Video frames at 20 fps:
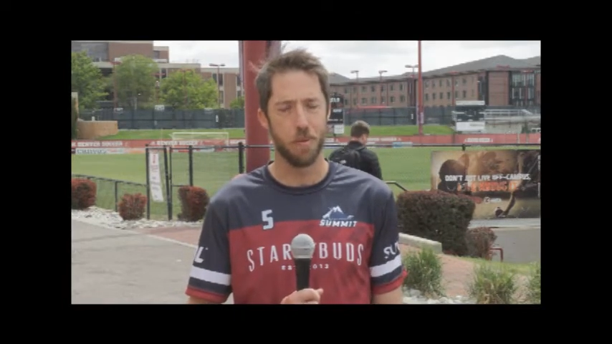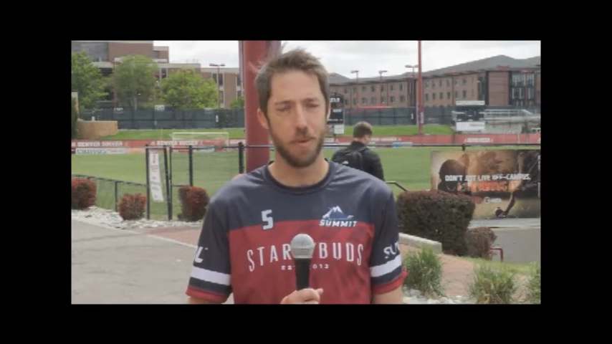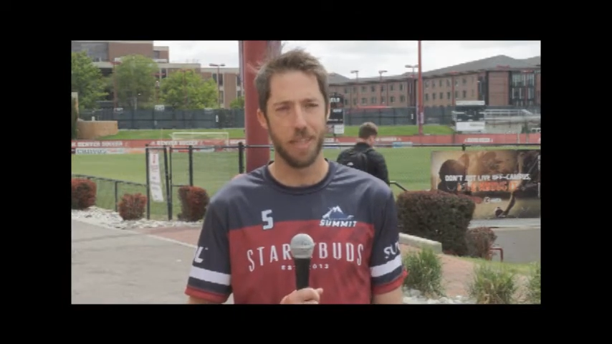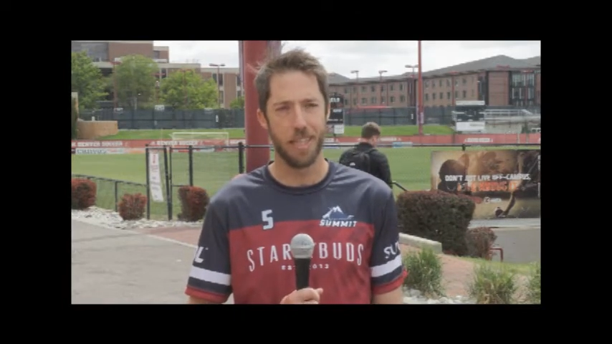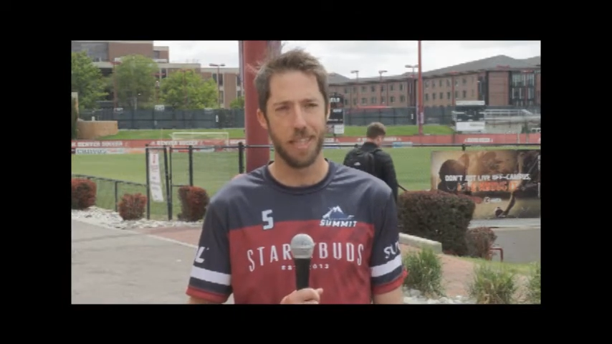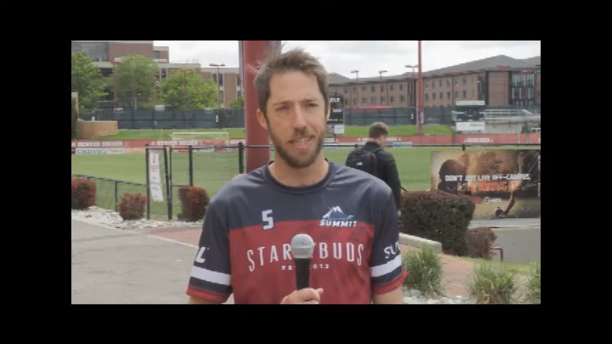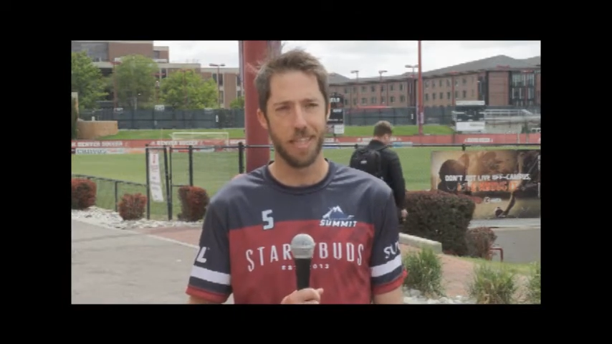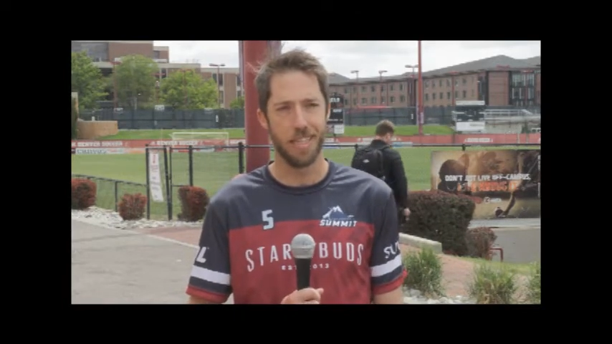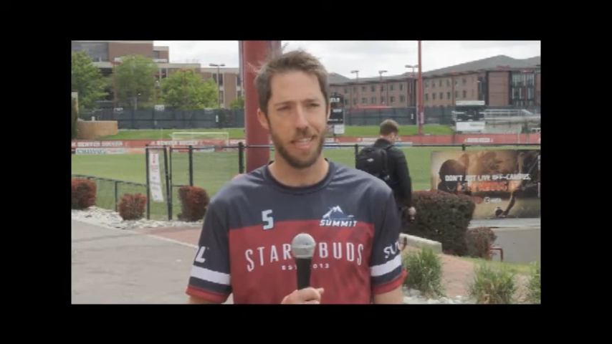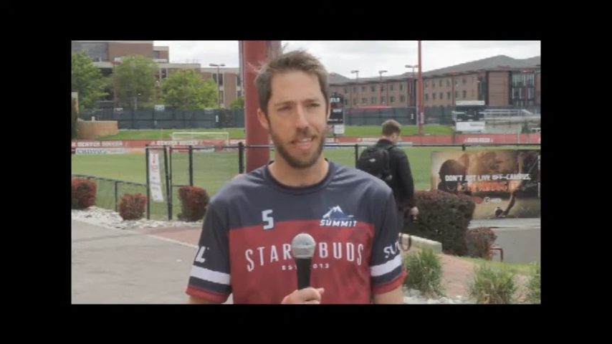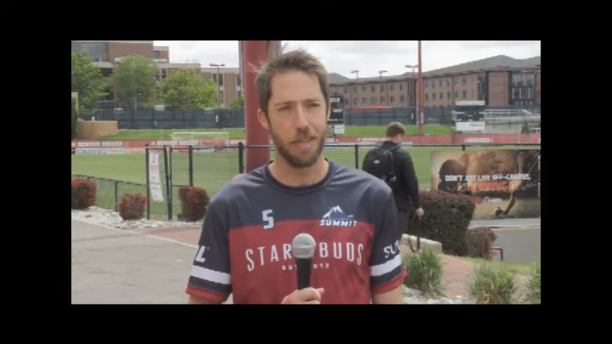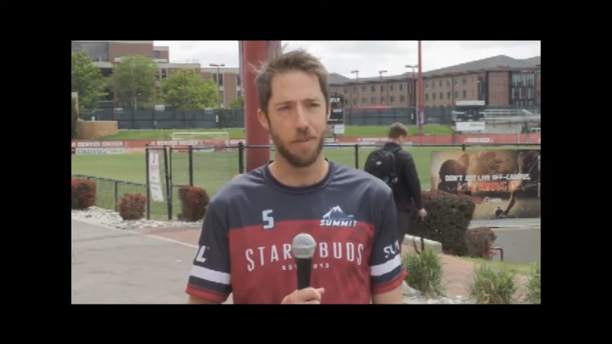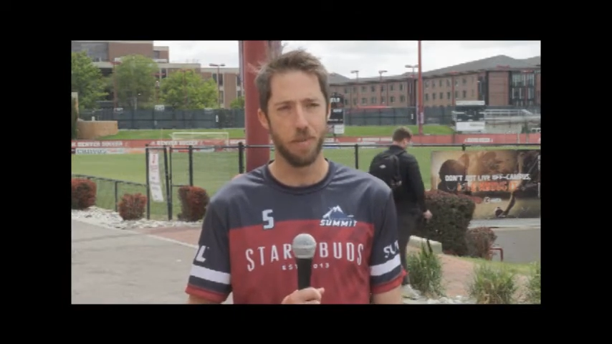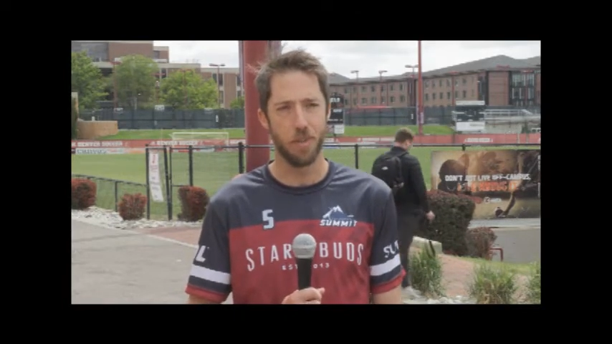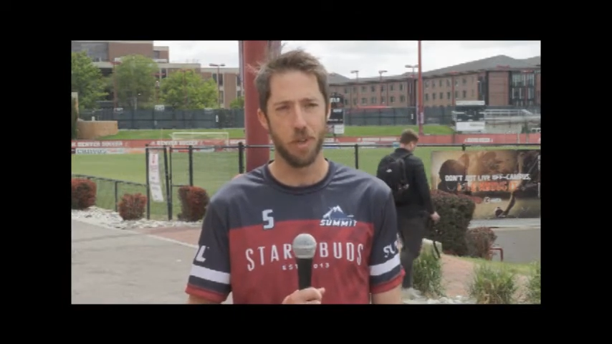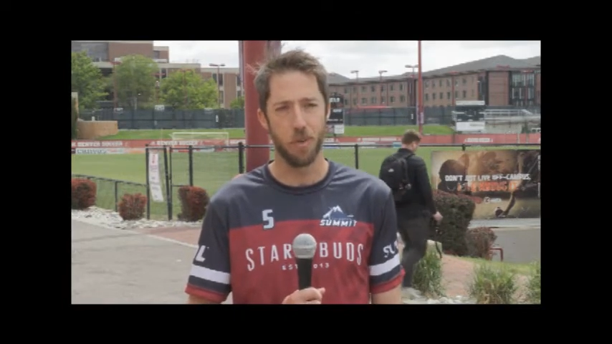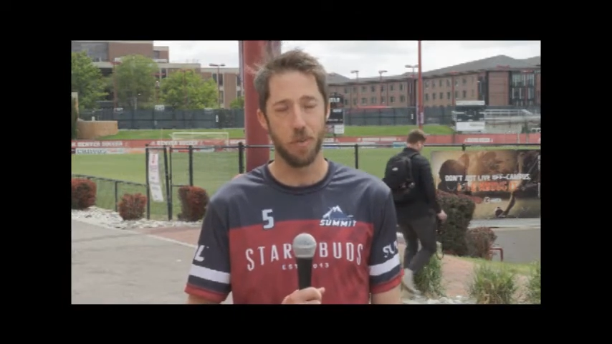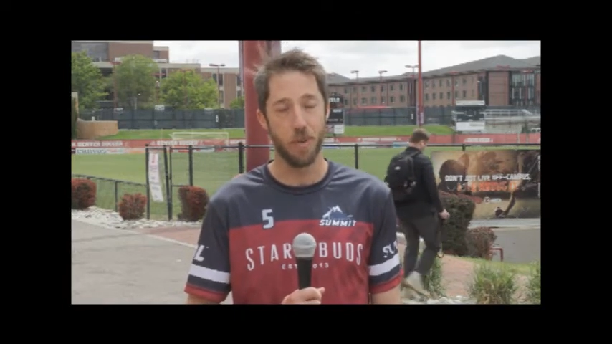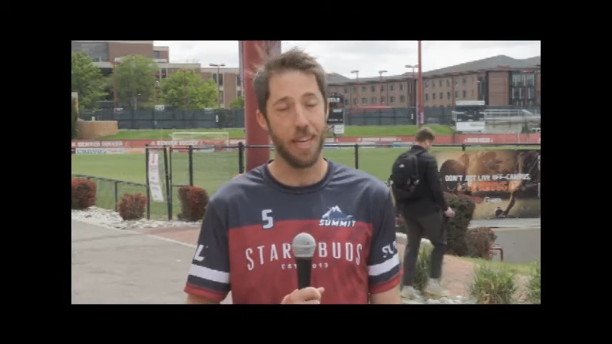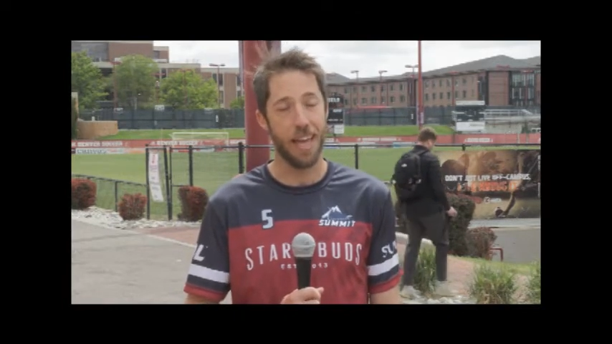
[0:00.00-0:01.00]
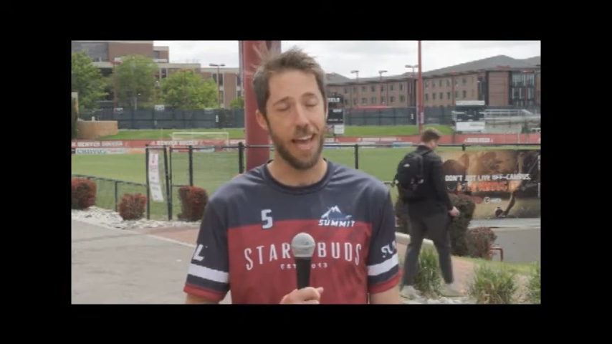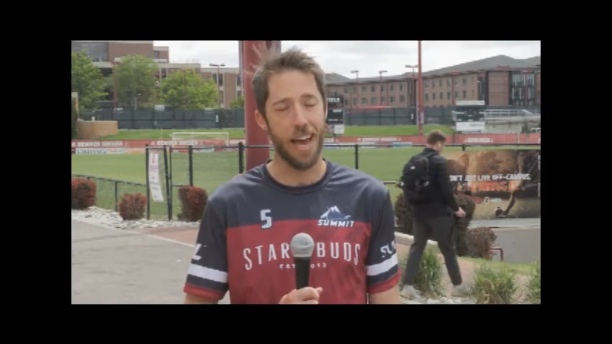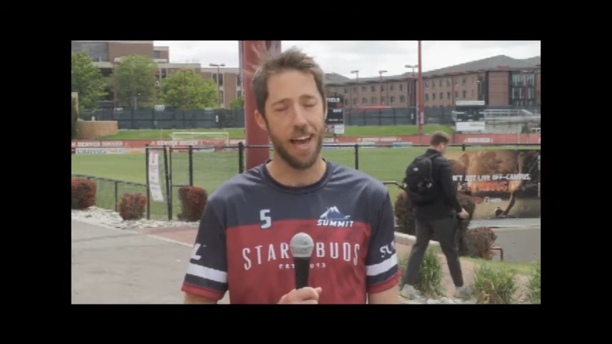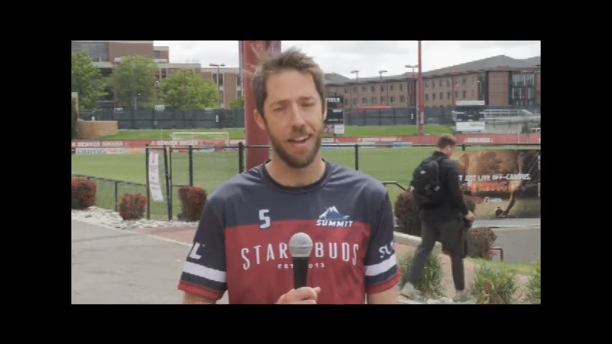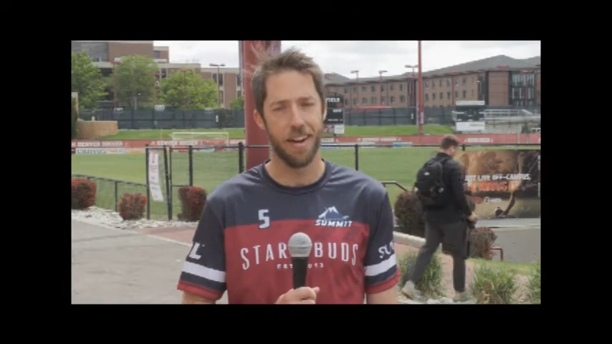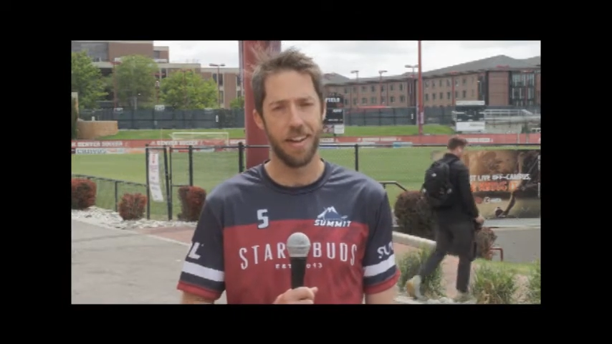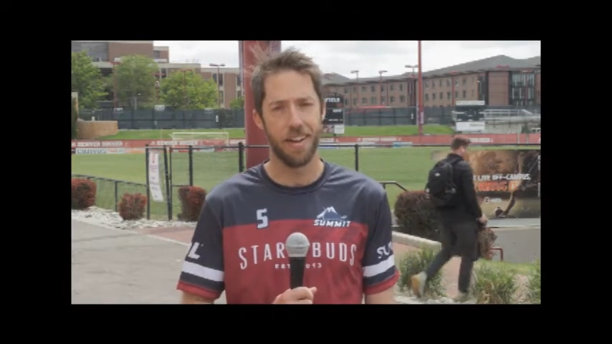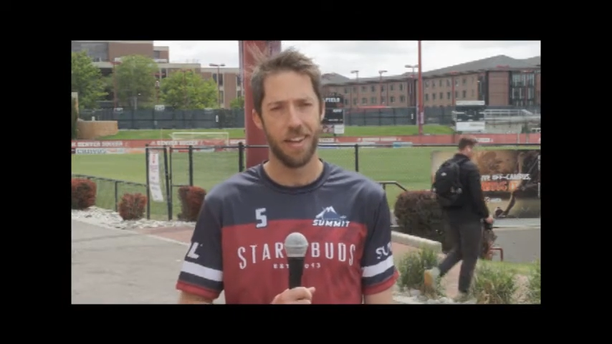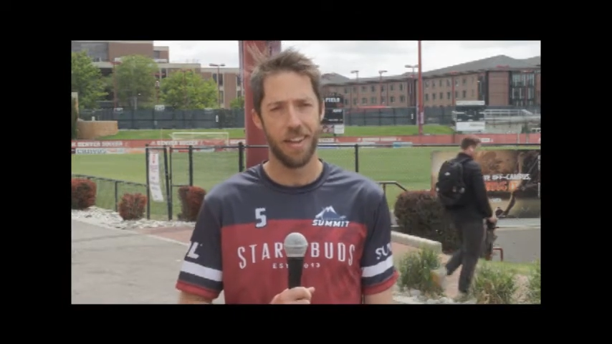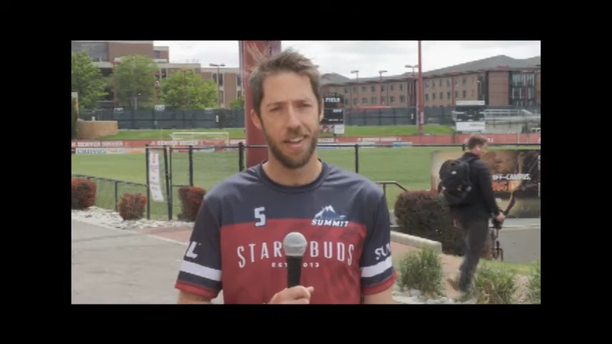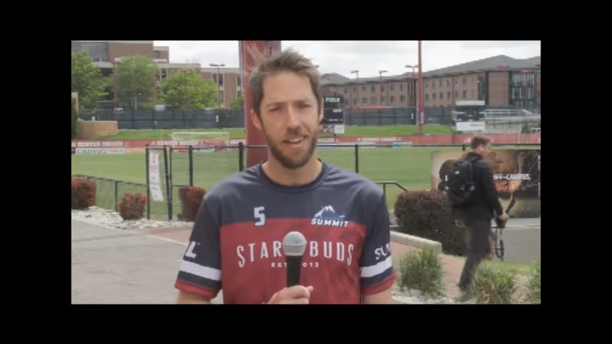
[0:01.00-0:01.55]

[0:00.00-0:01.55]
within the team, so we had